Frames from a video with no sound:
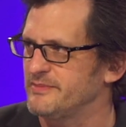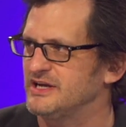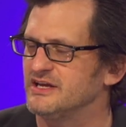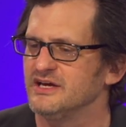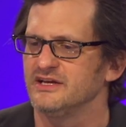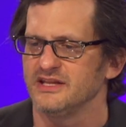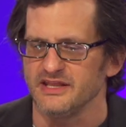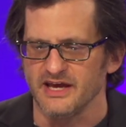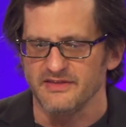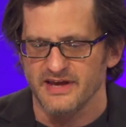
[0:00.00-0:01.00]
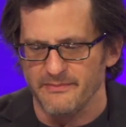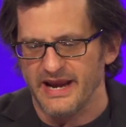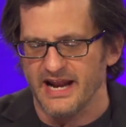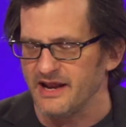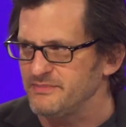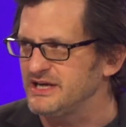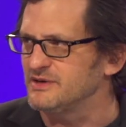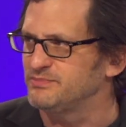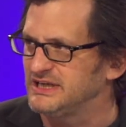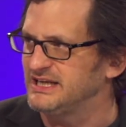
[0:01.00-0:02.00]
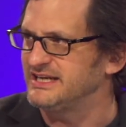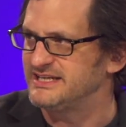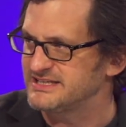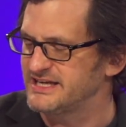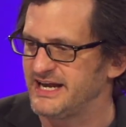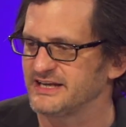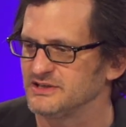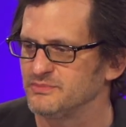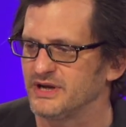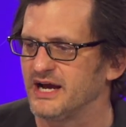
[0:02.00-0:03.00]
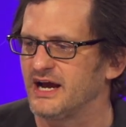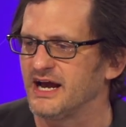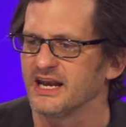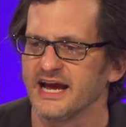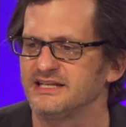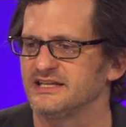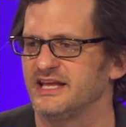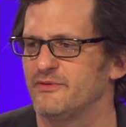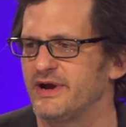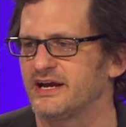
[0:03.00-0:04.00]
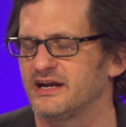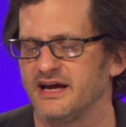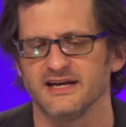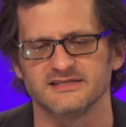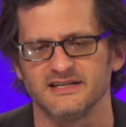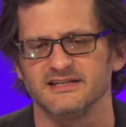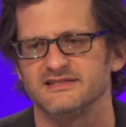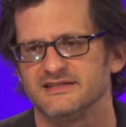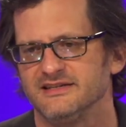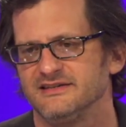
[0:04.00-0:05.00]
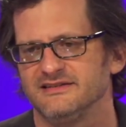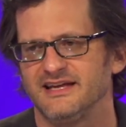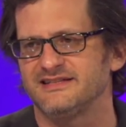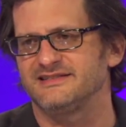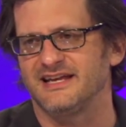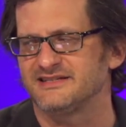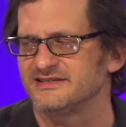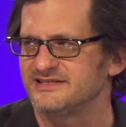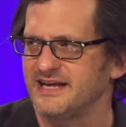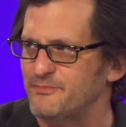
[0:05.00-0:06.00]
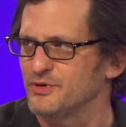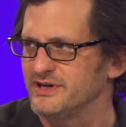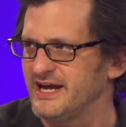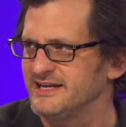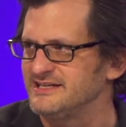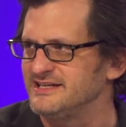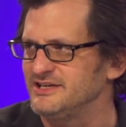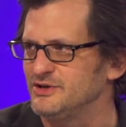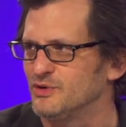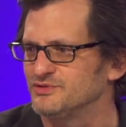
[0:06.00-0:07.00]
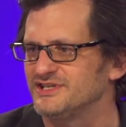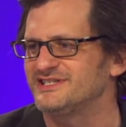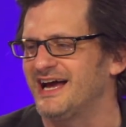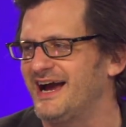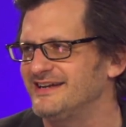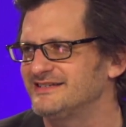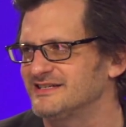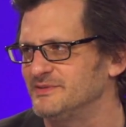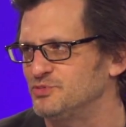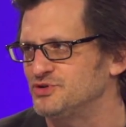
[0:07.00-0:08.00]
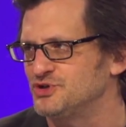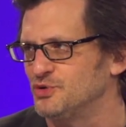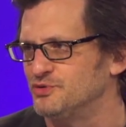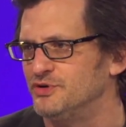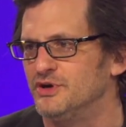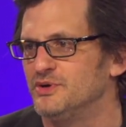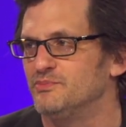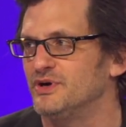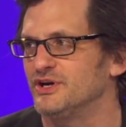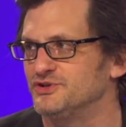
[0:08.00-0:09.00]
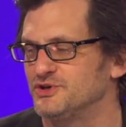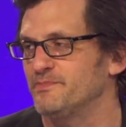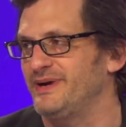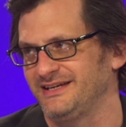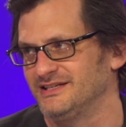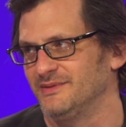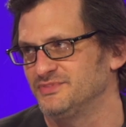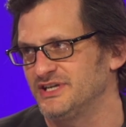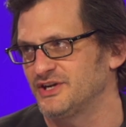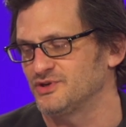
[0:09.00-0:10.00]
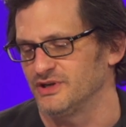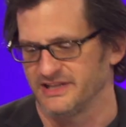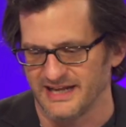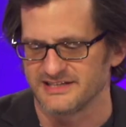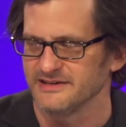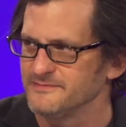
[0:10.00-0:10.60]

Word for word: I mean, they may not be completely disconnected, but I like that they recognize that that's a separate entity. You don't decide to sleep with children because you're pent up sexually. Right.